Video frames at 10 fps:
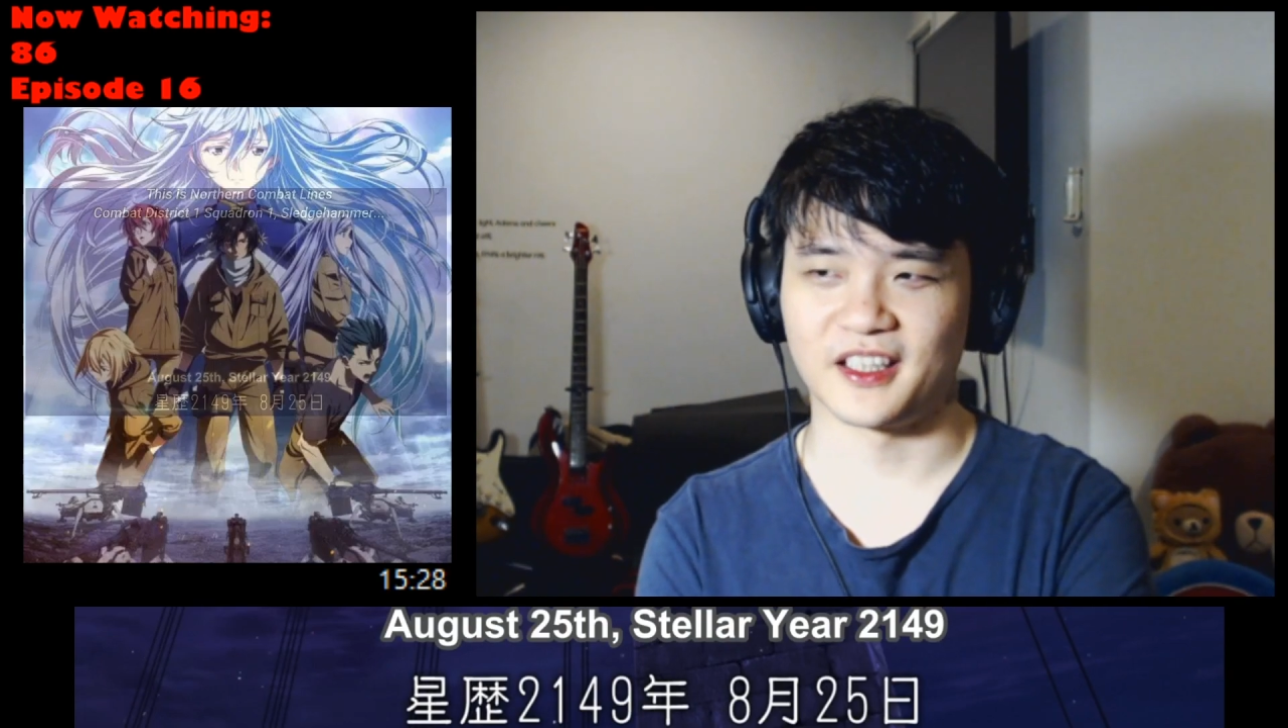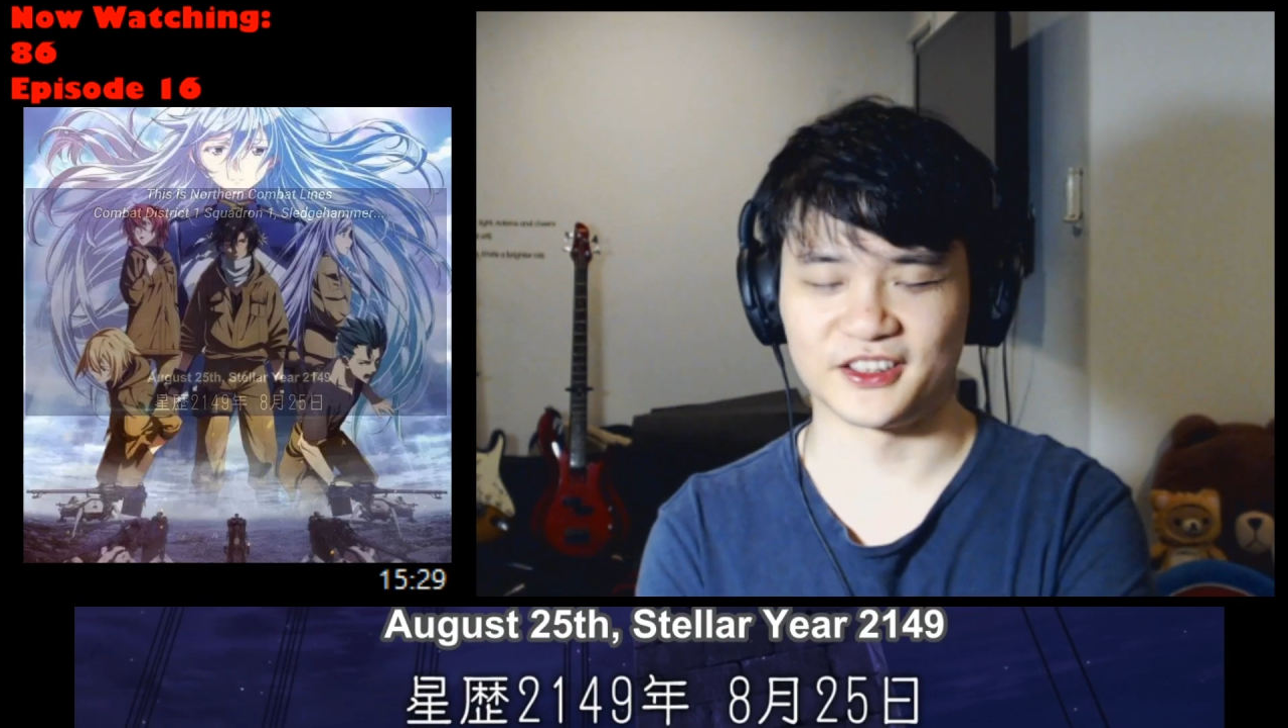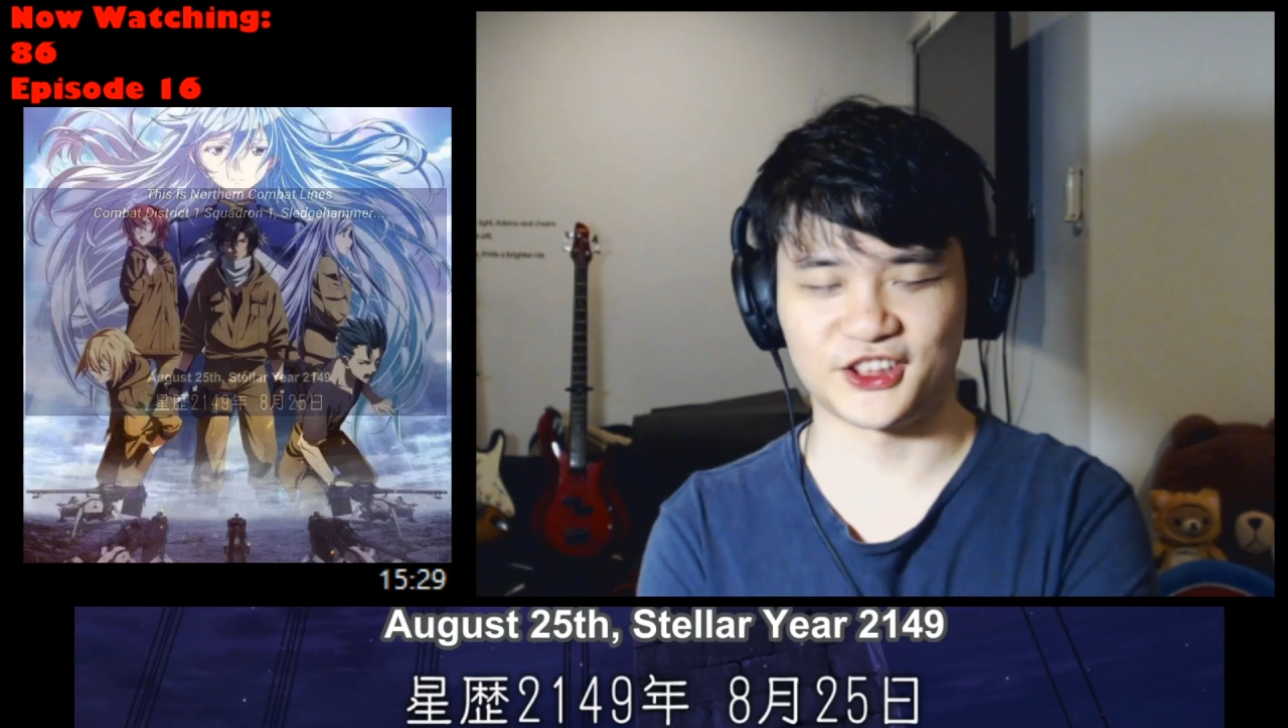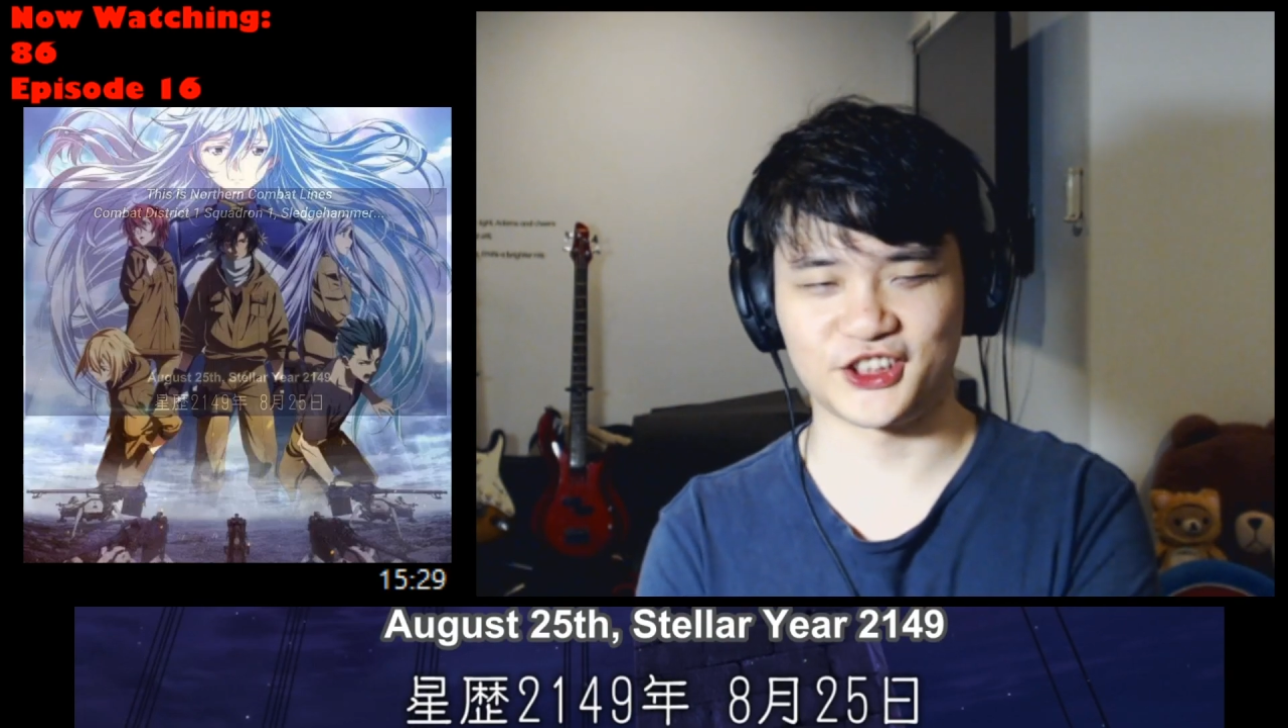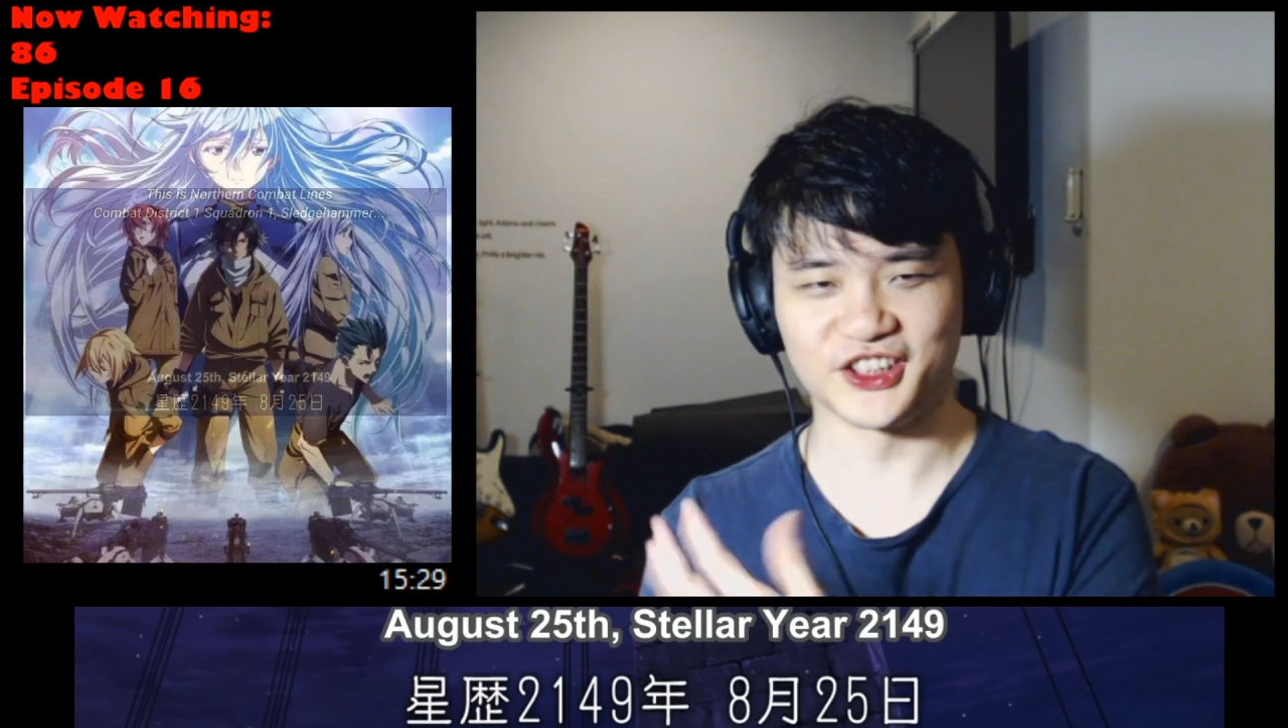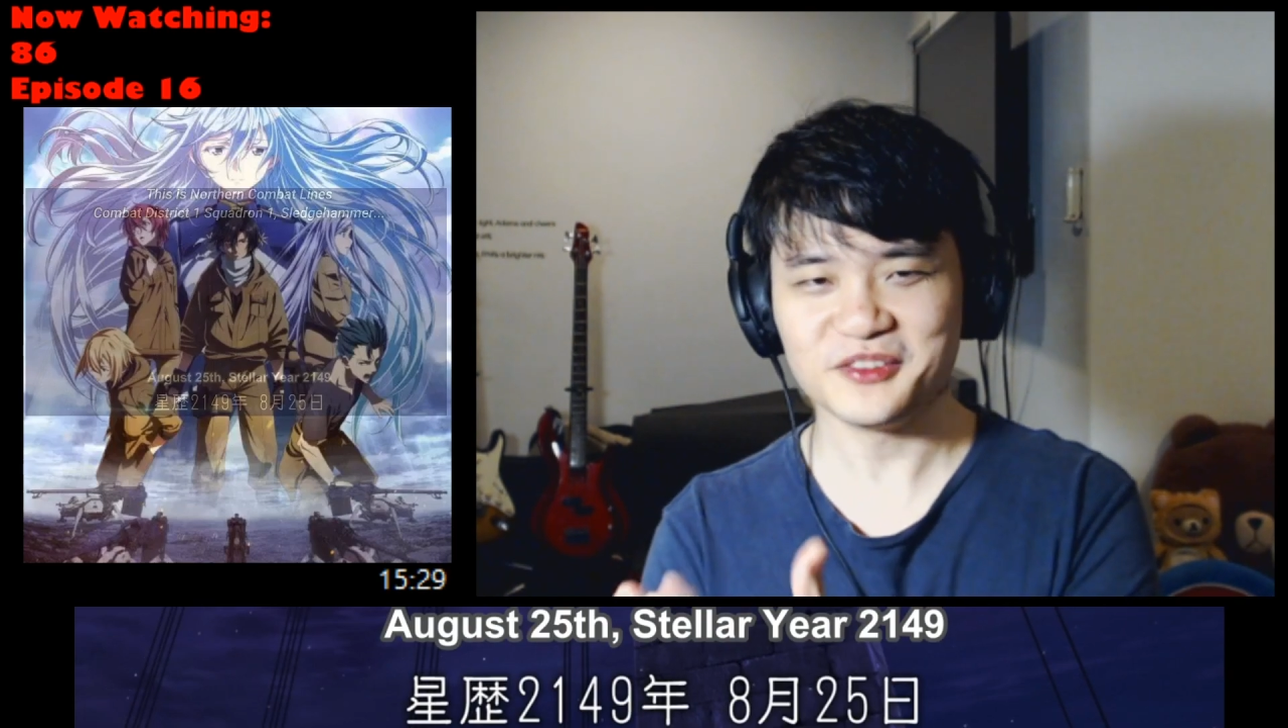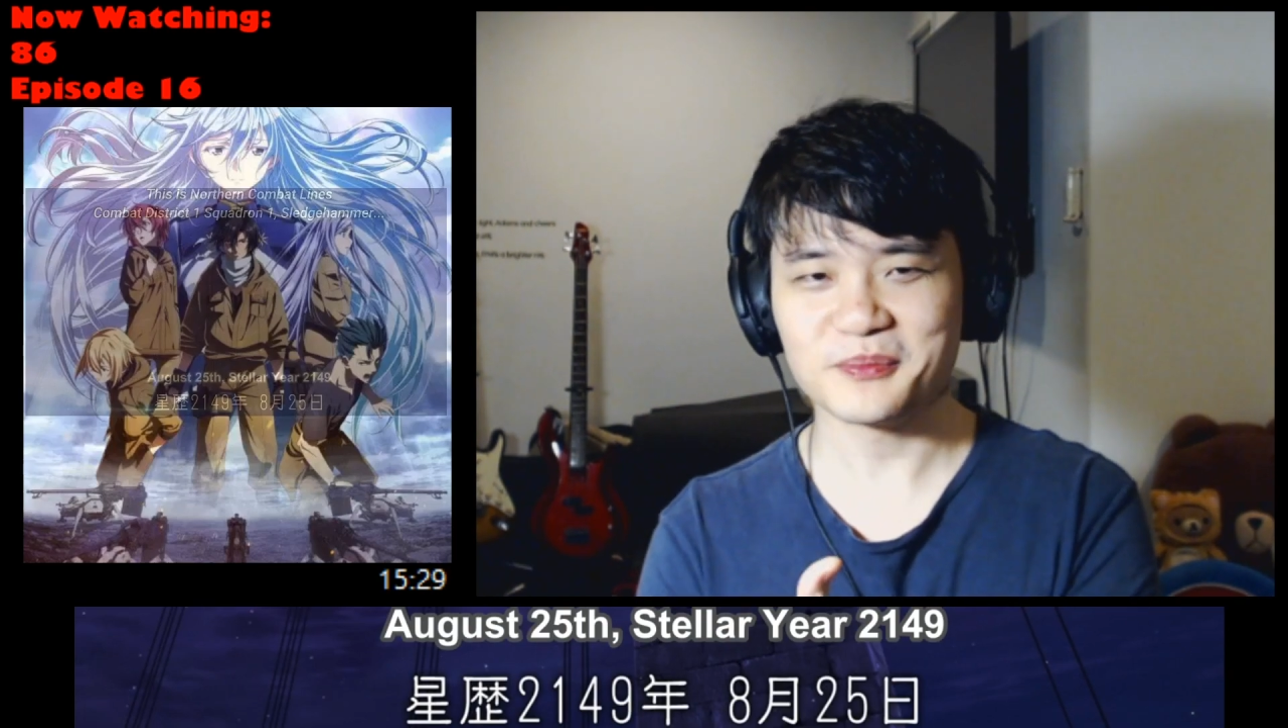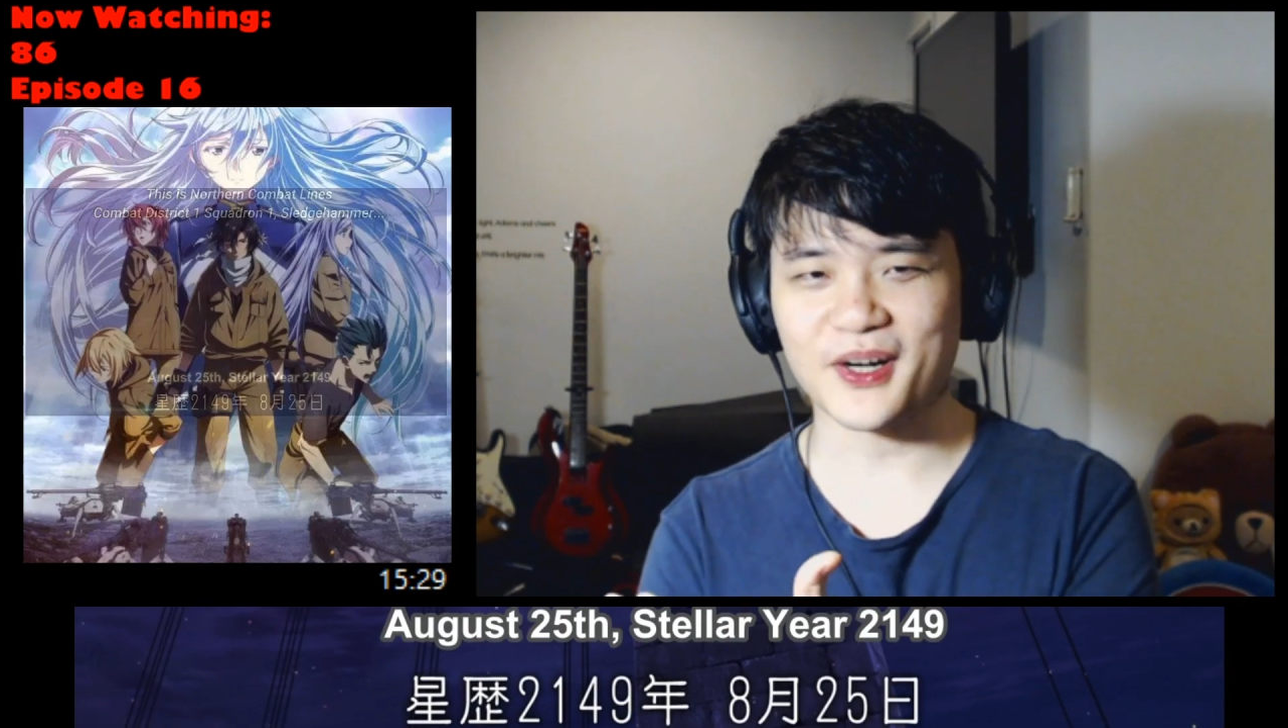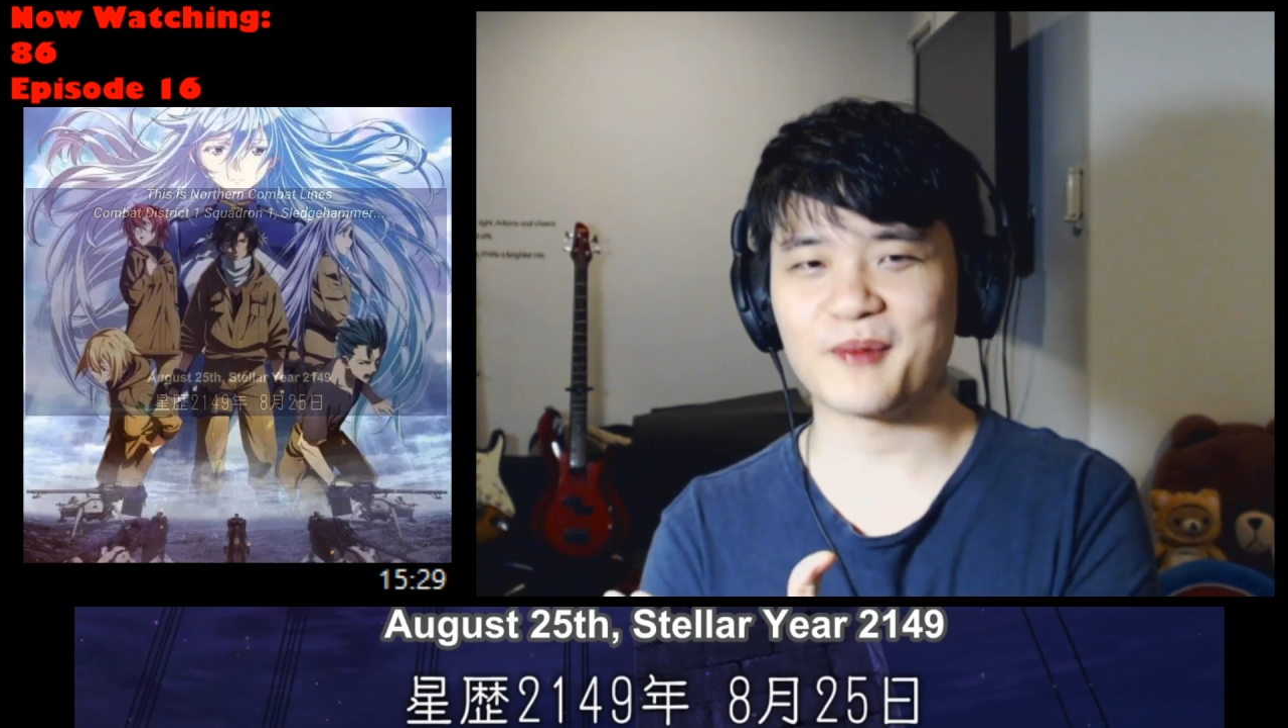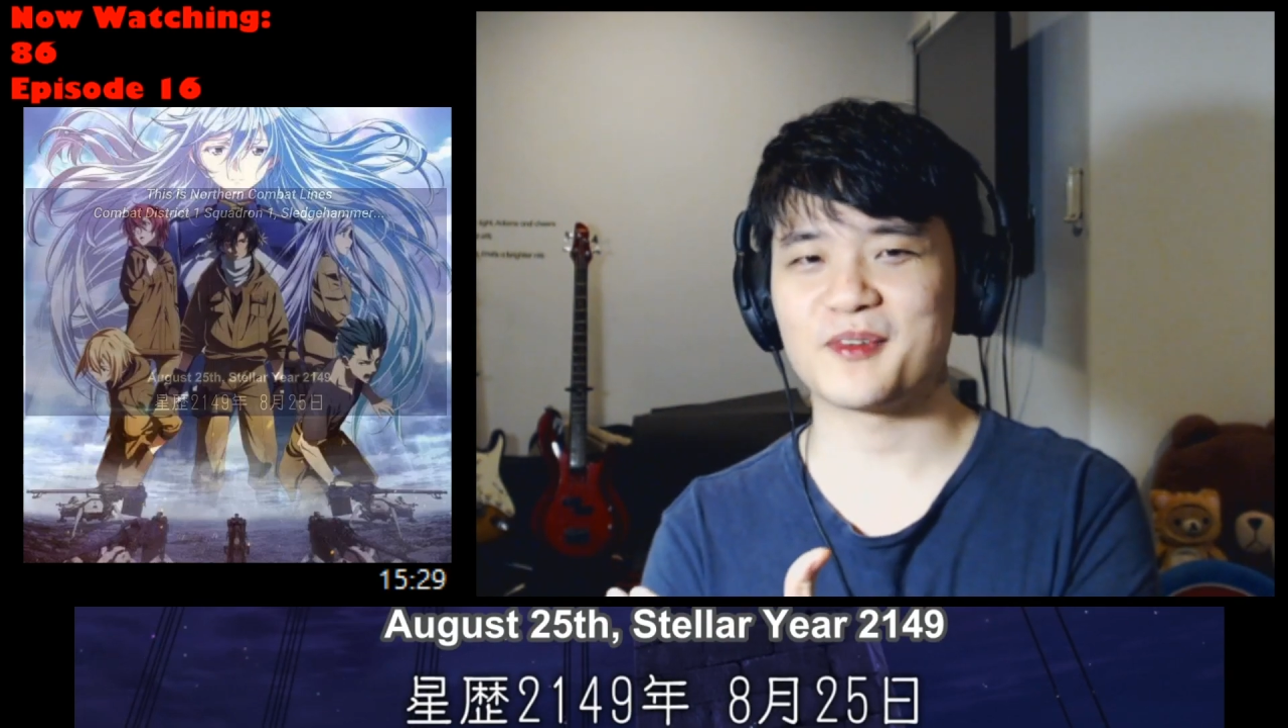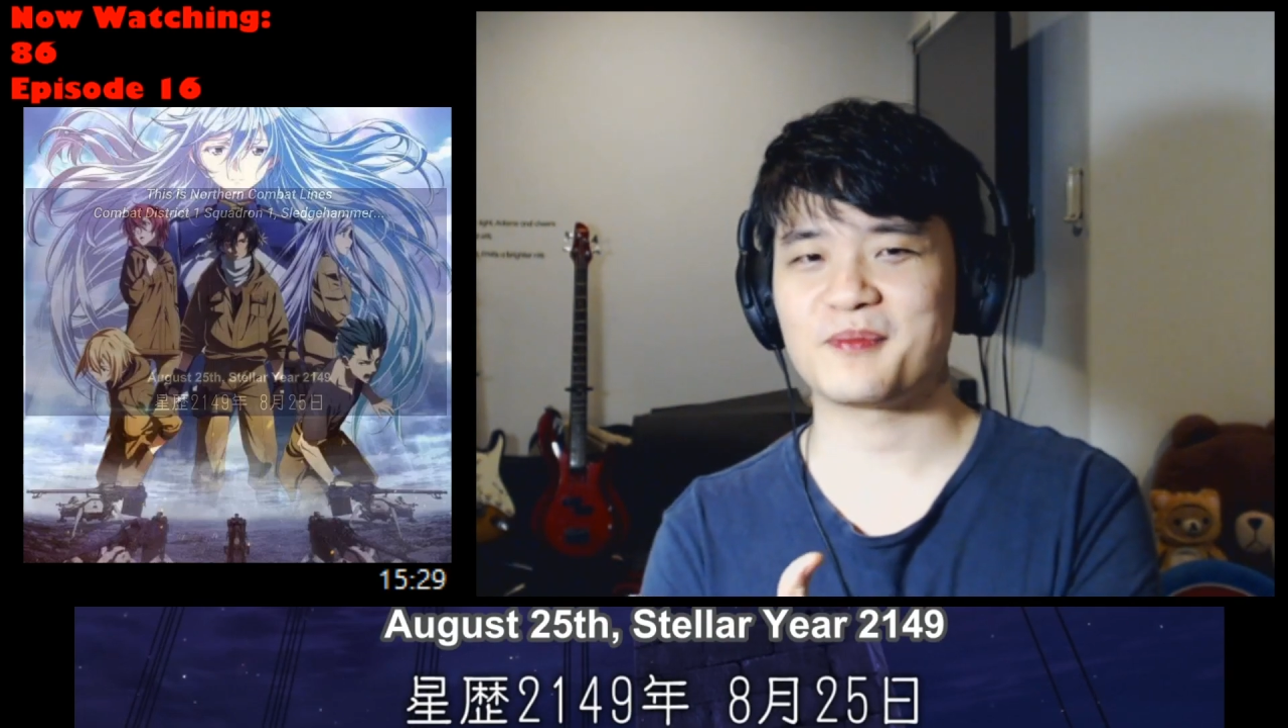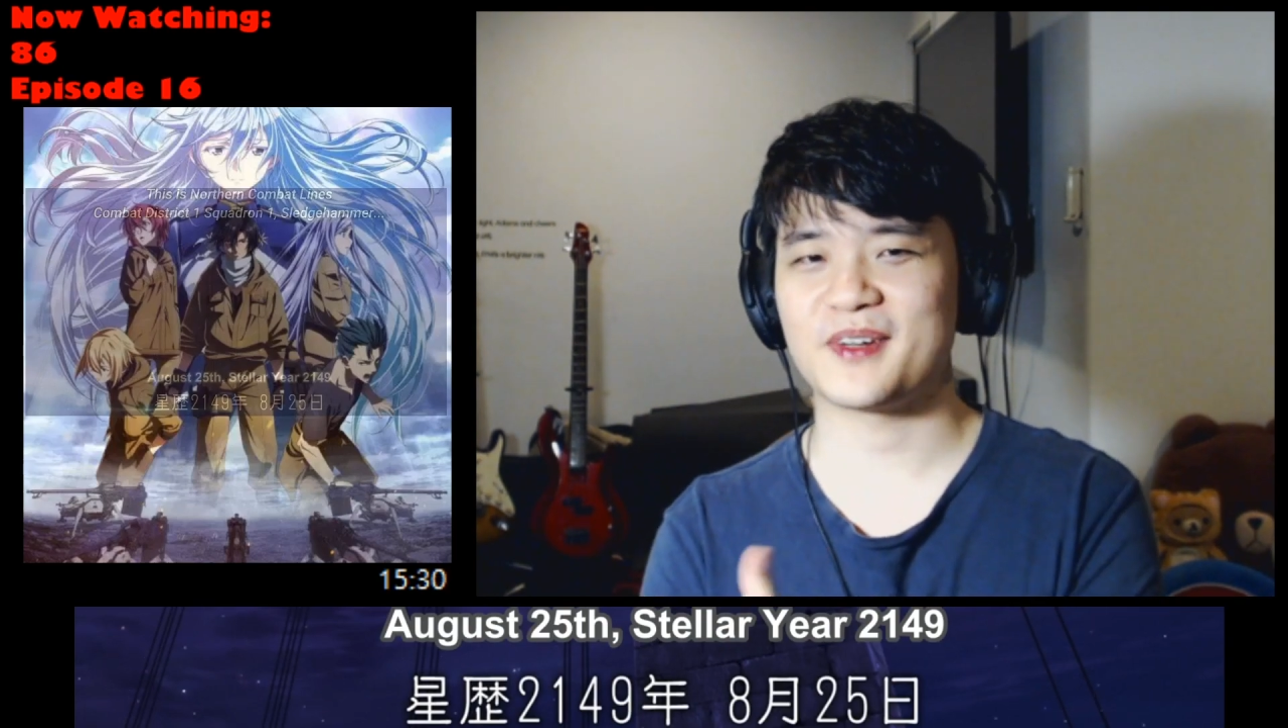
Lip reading: Shin problem